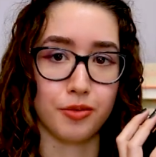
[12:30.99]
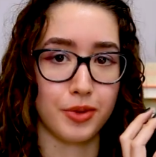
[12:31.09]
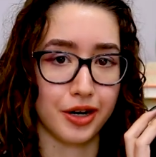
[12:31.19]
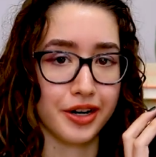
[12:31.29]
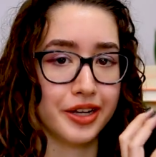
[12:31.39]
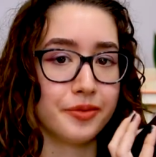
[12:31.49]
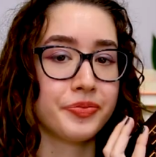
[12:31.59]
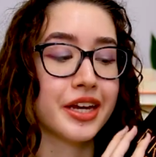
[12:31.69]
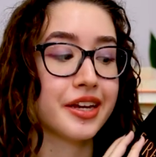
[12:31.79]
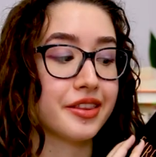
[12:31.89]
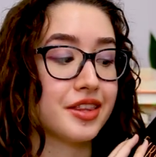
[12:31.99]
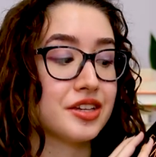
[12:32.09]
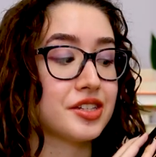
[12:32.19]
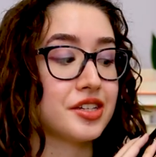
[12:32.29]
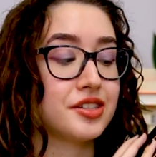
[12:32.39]
Martin.
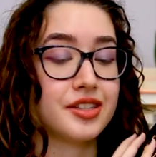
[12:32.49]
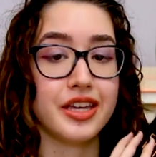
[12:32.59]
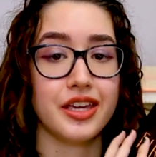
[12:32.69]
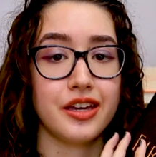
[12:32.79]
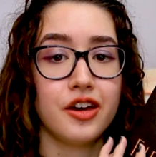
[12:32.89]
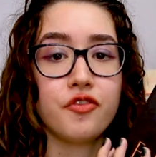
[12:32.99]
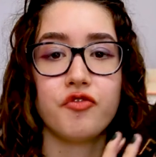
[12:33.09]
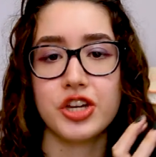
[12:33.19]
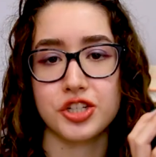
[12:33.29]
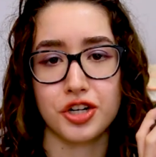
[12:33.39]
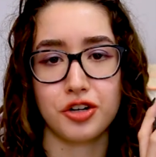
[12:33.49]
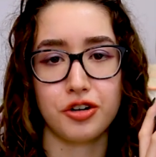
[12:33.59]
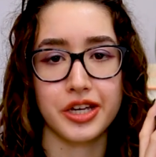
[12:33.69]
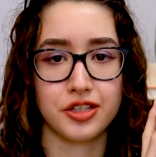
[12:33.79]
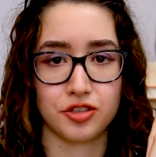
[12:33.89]
This is the
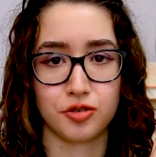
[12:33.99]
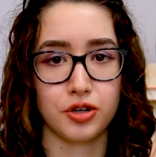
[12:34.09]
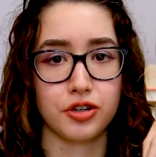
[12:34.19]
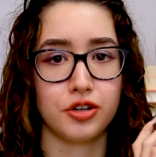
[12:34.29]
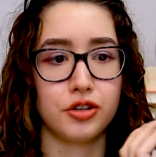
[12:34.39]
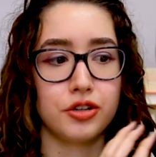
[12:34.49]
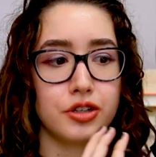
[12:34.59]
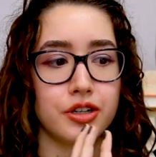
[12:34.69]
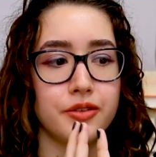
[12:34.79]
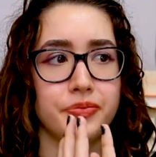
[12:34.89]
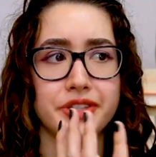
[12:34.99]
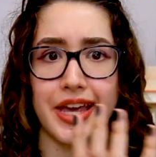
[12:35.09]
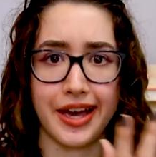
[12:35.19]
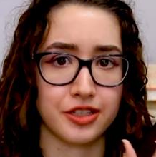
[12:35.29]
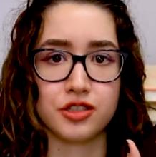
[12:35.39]
fictional historical
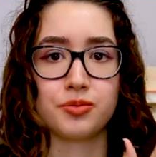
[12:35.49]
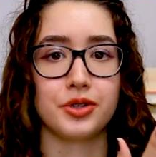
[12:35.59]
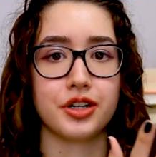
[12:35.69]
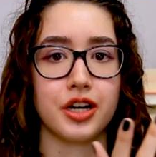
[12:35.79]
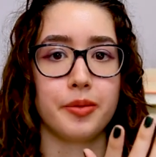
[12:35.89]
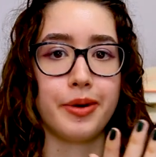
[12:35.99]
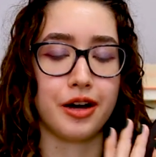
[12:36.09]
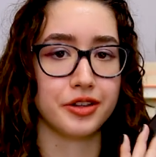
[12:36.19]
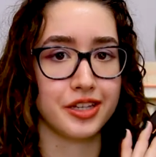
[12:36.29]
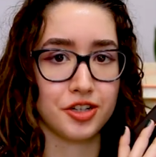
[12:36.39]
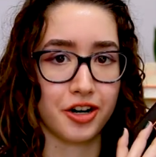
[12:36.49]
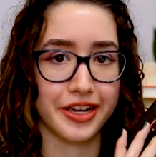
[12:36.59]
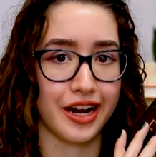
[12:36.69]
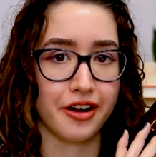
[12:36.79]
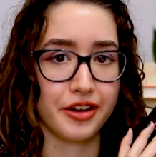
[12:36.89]
textbook about the
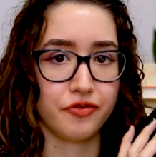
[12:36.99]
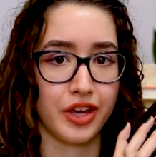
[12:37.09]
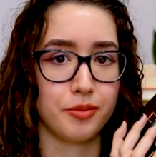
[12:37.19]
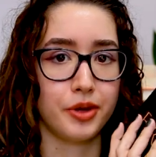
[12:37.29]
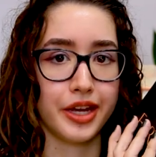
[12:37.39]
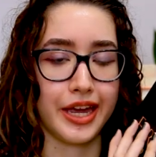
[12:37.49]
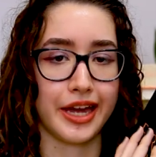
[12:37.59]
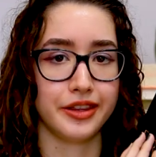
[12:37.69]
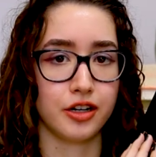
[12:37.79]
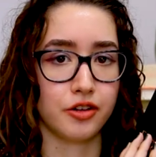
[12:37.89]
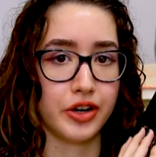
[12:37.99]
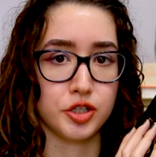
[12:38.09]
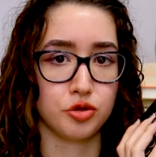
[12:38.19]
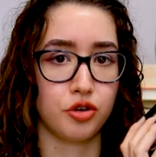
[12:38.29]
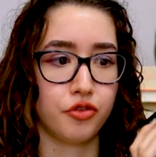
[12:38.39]
Targaryen family and their
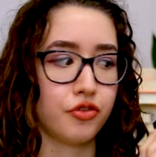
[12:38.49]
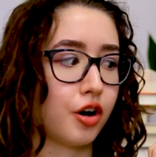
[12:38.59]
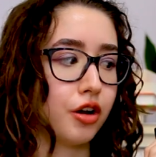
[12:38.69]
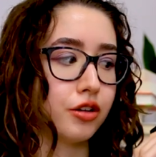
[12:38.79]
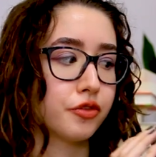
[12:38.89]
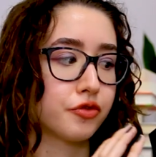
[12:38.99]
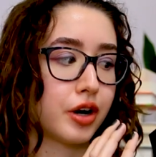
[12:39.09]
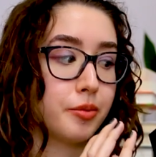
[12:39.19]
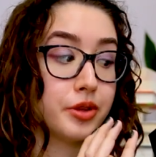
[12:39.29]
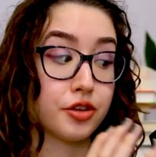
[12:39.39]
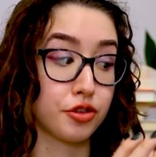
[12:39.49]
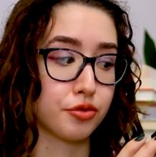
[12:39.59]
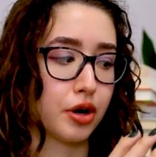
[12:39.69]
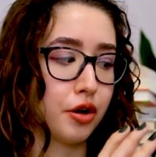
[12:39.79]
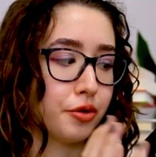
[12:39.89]
eventual fall from the
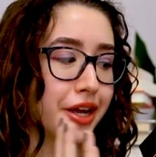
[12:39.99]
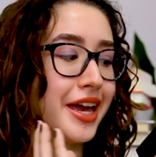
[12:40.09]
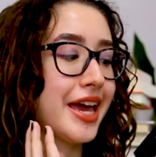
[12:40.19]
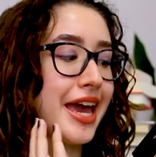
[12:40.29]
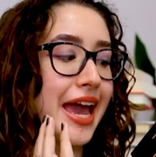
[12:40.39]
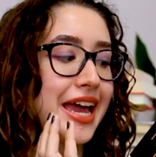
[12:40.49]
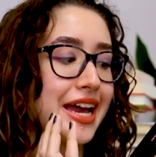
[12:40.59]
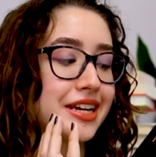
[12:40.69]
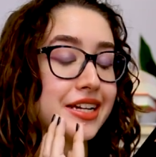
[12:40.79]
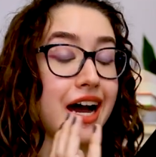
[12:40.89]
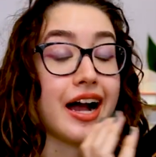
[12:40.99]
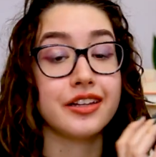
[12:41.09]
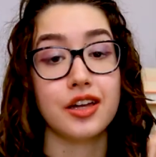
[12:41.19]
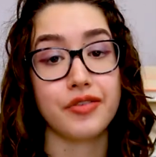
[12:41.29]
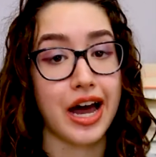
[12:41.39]
throne. And I
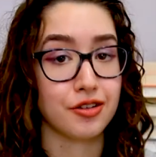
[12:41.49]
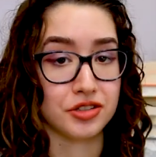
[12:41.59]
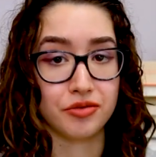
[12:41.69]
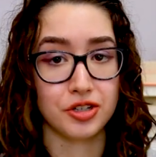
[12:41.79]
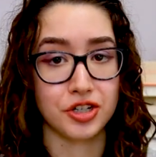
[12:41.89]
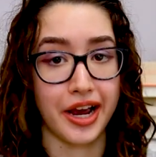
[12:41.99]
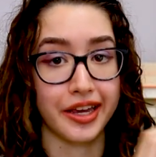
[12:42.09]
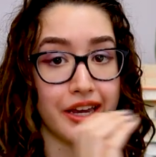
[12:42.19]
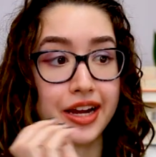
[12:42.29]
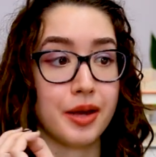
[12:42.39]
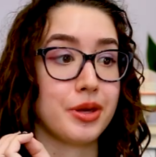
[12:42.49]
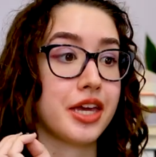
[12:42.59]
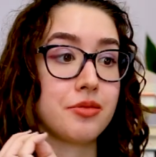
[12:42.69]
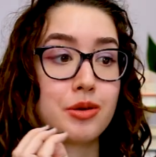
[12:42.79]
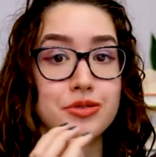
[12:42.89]
love House of the Dragon. I
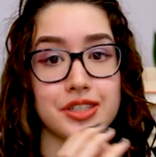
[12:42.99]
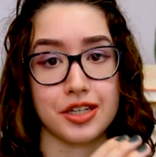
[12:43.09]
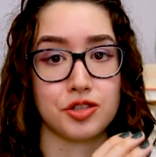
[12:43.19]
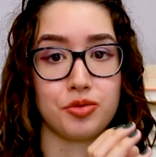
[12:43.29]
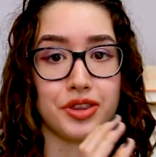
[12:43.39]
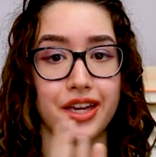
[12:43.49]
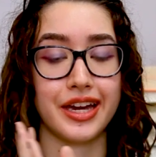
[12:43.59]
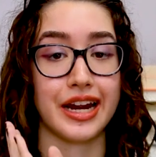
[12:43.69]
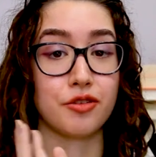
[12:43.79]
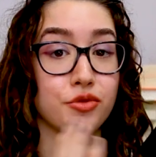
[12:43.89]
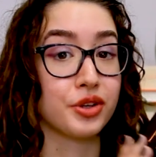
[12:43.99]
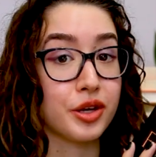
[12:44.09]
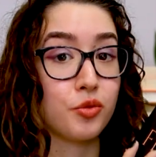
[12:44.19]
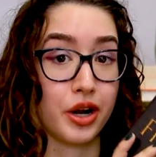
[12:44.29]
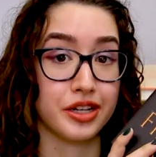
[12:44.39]
became obsessed with it, and I
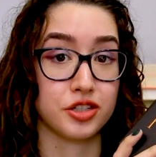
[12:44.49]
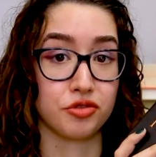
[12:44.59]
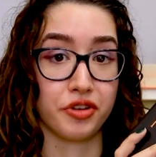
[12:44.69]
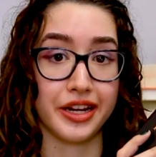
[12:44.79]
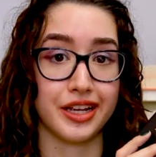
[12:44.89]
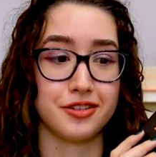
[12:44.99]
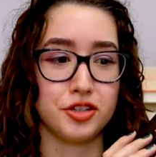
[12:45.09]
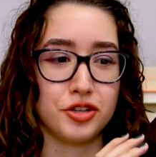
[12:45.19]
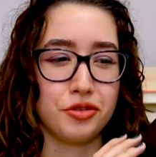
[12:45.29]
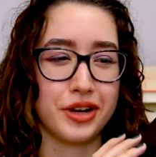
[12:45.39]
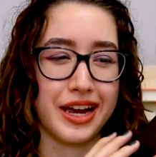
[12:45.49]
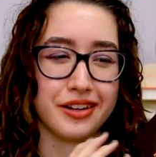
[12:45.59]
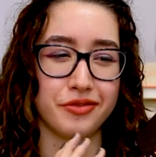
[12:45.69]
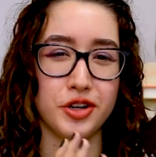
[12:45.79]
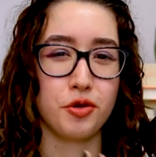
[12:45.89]
really wanted to read it to kind
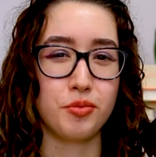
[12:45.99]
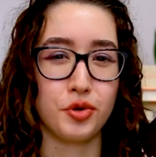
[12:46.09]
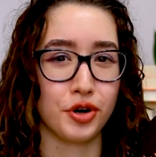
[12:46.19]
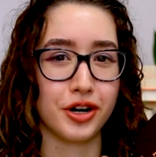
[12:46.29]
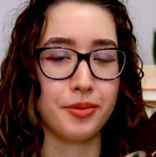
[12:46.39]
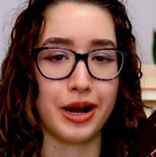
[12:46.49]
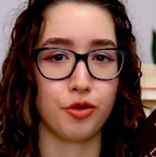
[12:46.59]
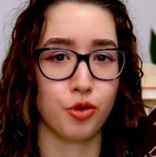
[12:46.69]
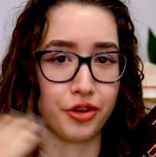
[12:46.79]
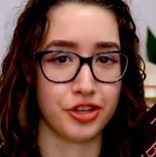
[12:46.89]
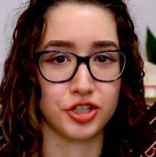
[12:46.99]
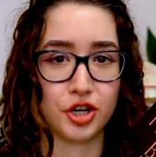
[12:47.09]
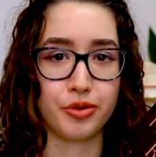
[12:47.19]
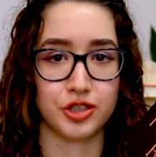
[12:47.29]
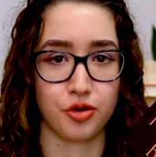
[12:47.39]
of know more about where the
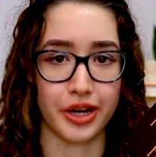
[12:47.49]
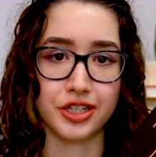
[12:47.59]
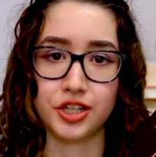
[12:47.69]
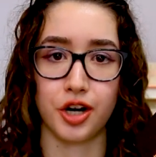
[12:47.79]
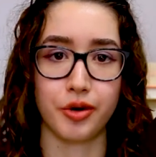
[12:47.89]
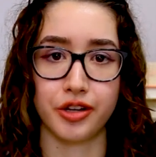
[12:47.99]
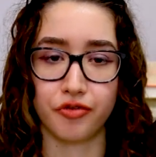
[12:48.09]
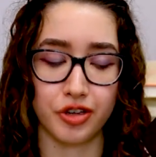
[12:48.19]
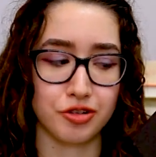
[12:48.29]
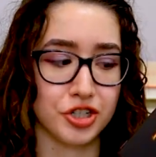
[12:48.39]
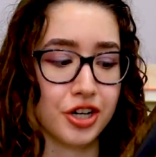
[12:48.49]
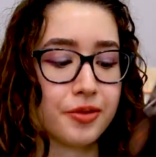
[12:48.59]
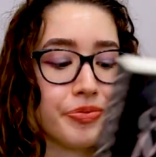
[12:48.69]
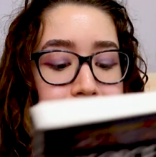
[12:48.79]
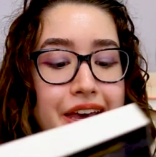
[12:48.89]
show is going to go in the future.